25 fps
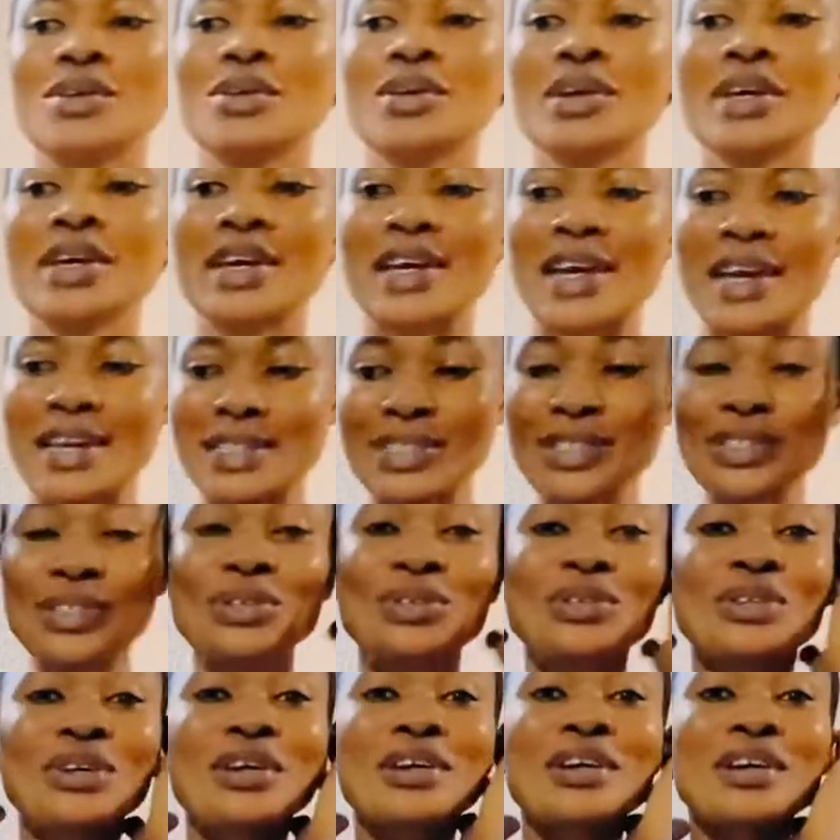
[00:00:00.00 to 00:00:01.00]
Okay, guys,
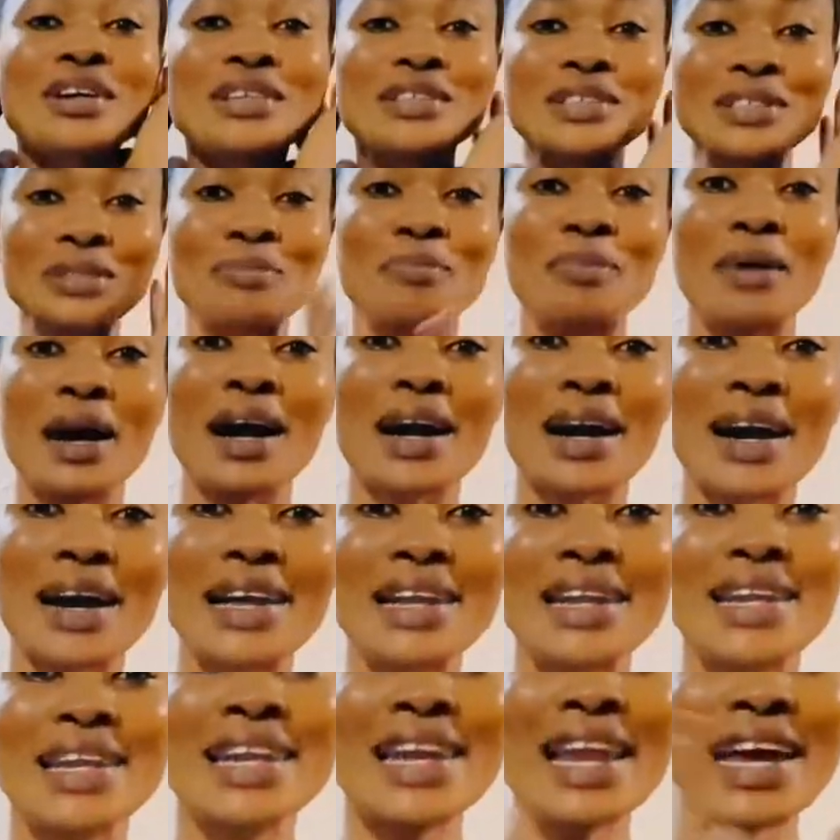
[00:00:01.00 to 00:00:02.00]
so your girl is back.
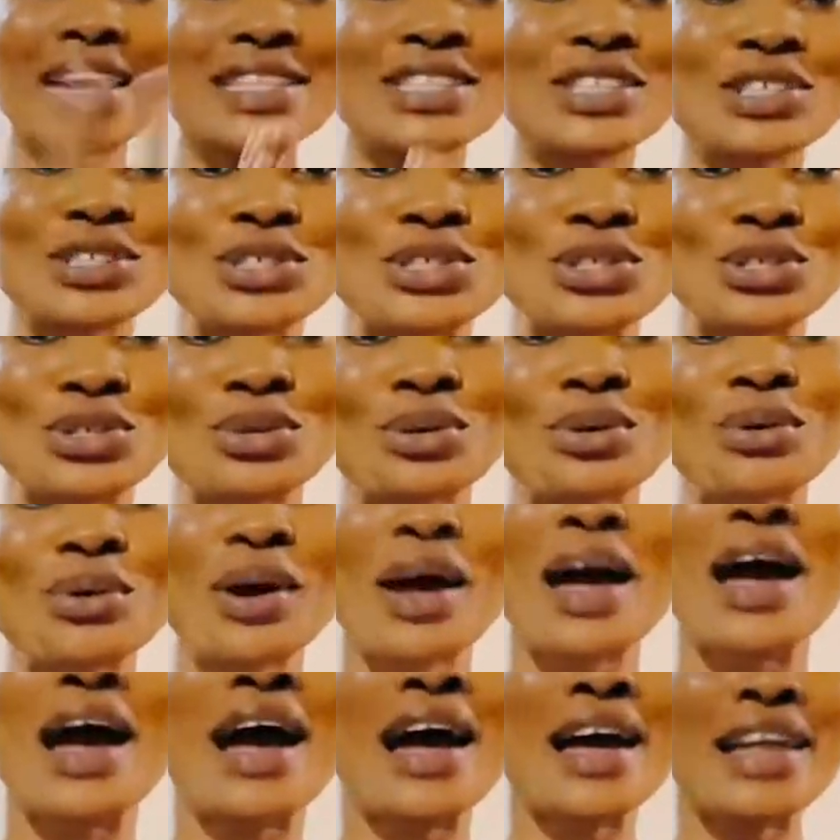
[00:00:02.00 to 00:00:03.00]
Let us do
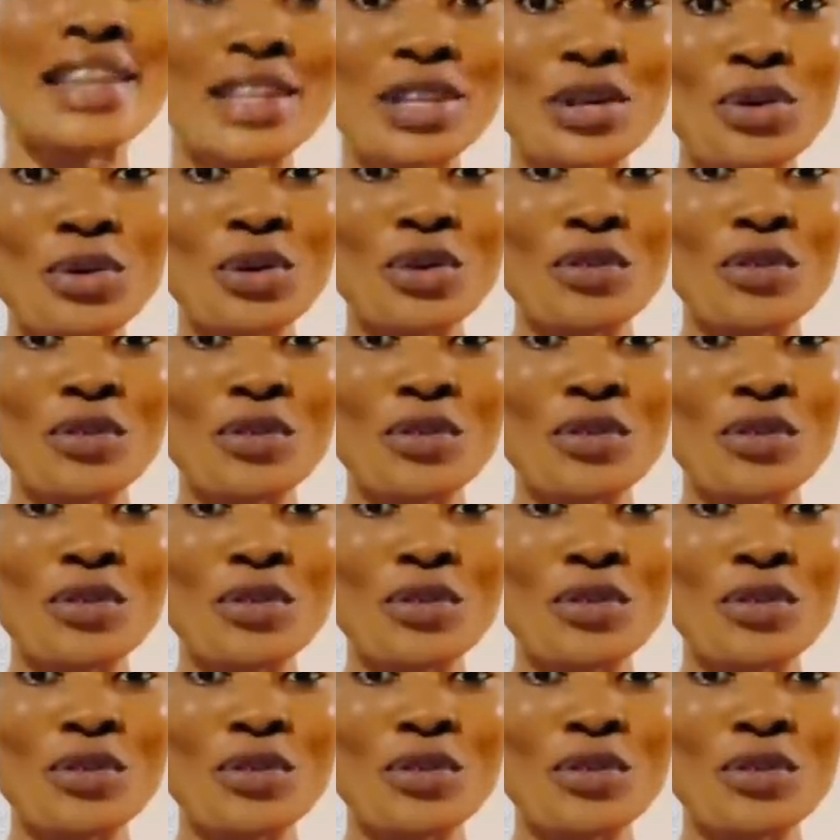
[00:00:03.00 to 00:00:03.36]
the